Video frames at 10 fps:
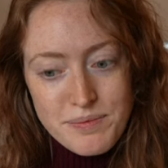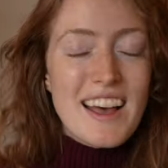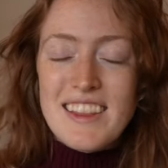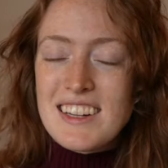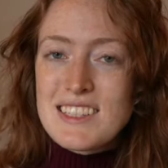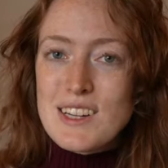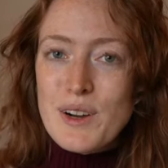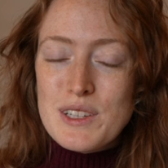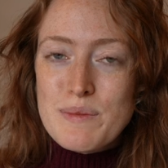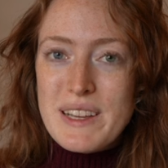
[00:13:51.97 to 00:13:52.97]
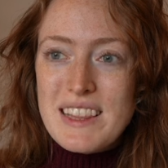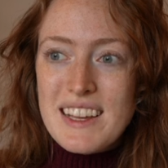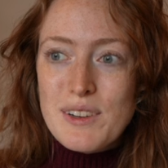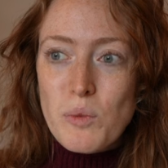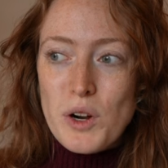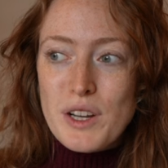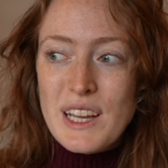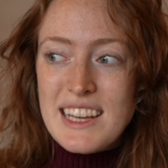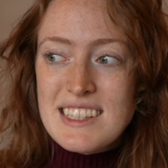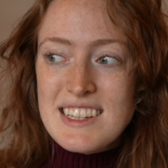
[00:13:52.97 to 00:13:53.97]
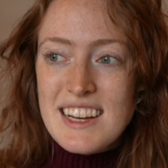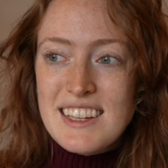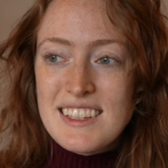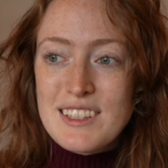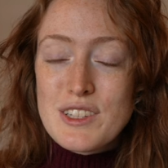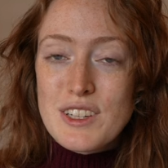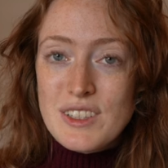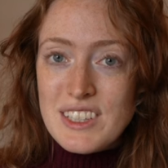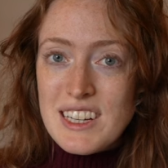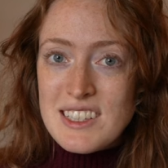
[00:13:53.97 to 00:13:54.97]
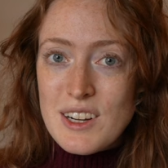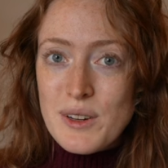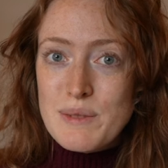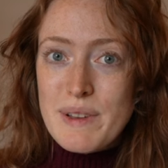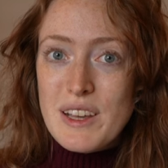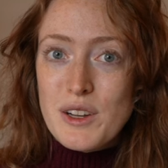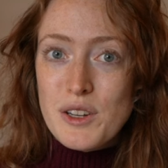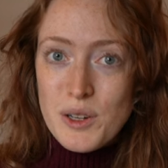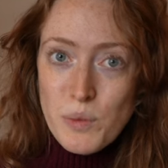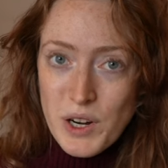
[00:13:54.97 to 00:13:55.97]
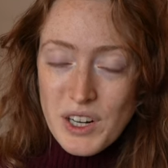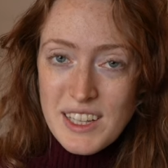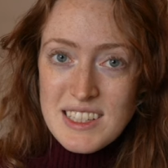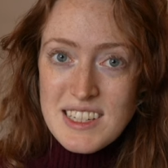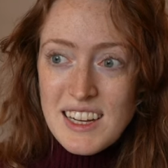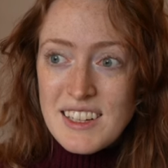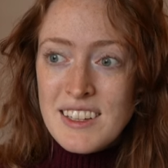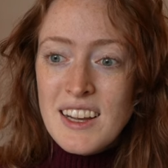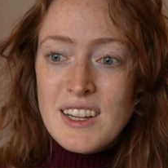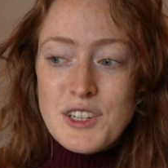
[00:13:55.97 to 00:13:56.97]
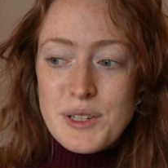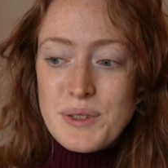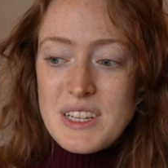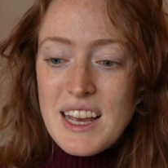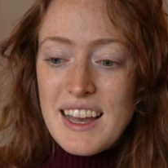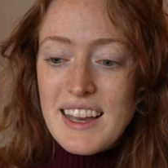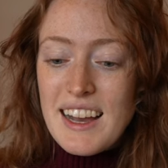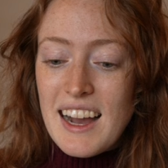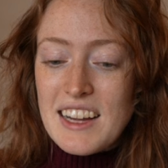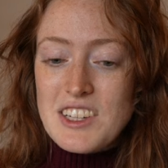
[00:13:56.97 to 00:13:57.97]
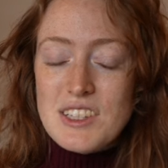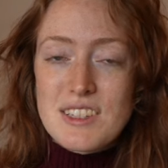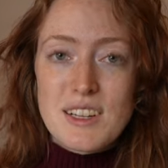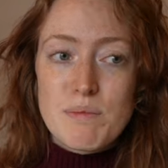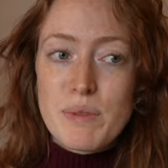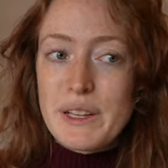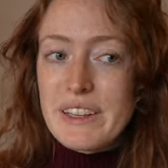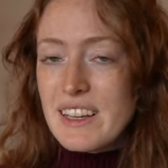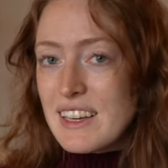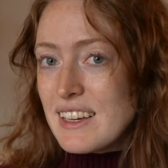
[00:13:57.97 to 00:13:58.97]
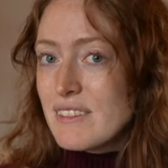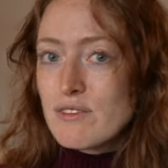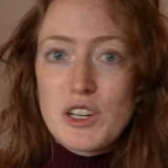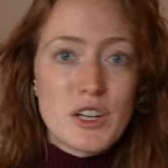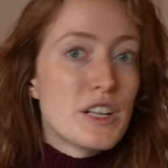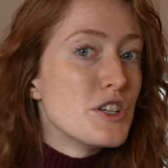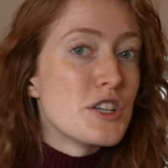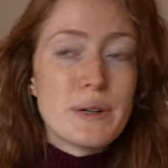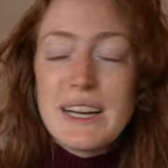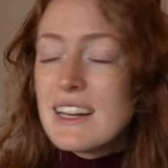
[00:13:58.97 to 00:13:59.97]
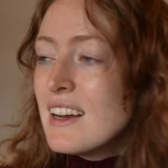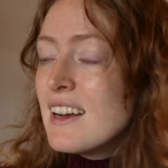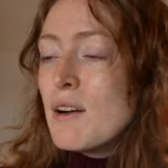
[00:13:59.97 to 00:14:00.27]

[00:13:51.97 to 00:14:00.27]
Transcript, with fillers: And that doesn't always mean that work gets done. It certainly doesn't always mean that good work gets done. Tuesday, I just completely couldn't do it.